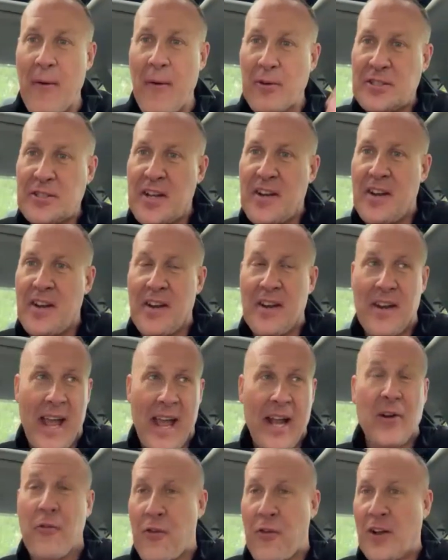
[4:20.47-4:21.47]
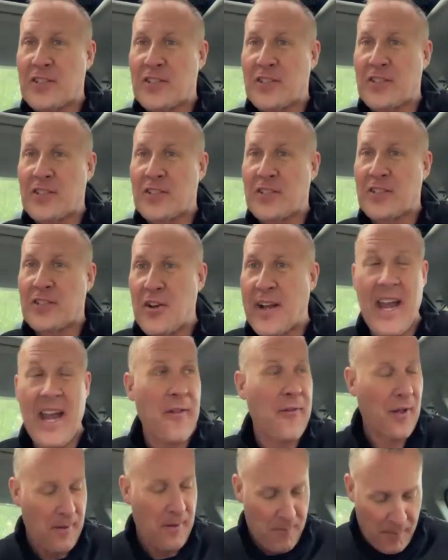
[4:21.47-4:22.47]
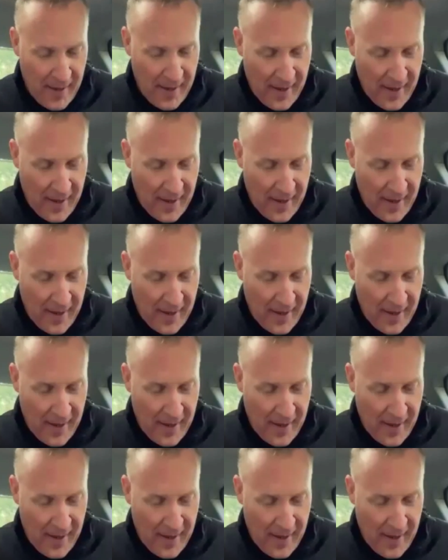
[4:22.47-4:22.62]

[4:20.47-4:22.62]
I was in Niagara Falls, Ontario, Canada.